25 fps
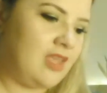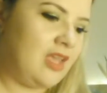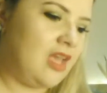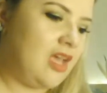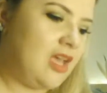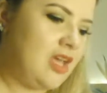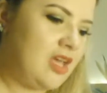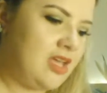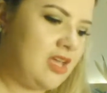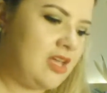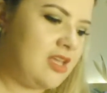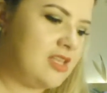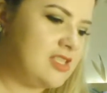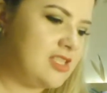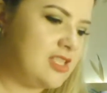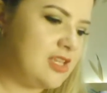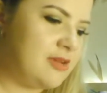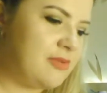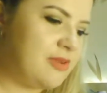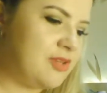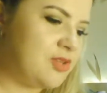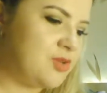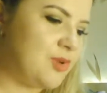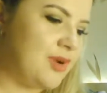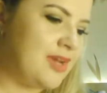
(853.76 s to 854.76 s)
So much
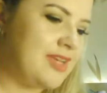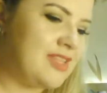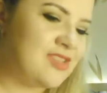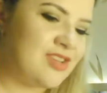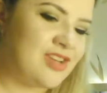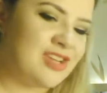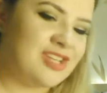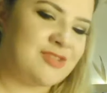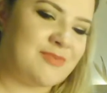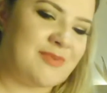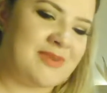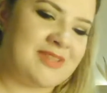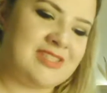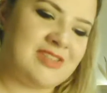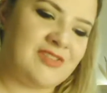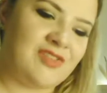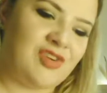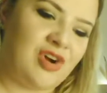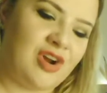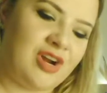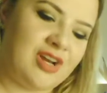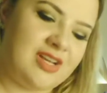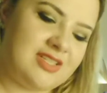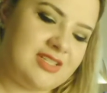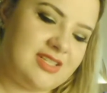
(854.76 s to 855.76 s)
research must have gone
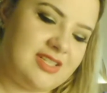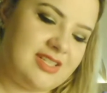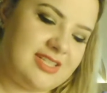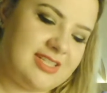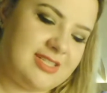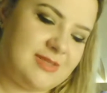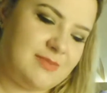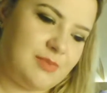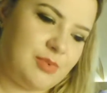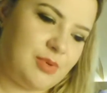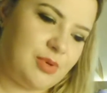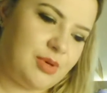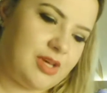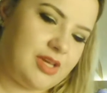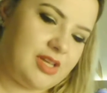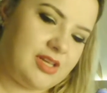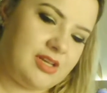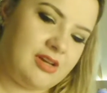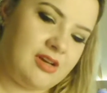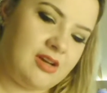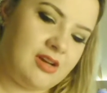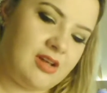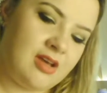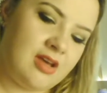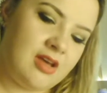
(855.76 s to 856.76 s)
into this book, and
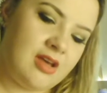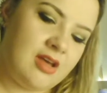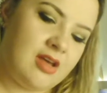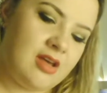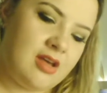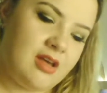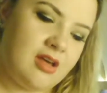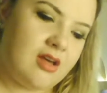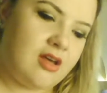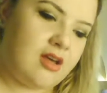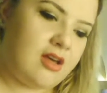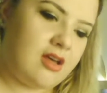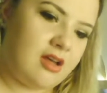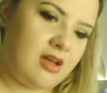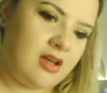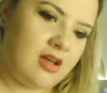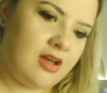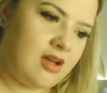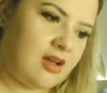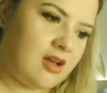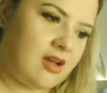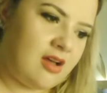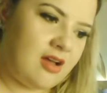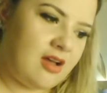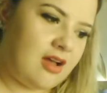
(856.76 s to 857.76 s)

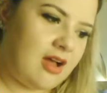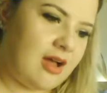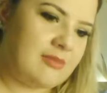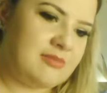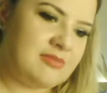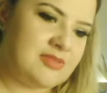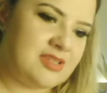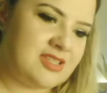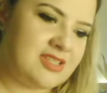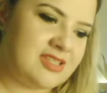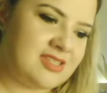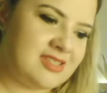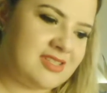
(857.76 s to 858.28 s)
I'm just...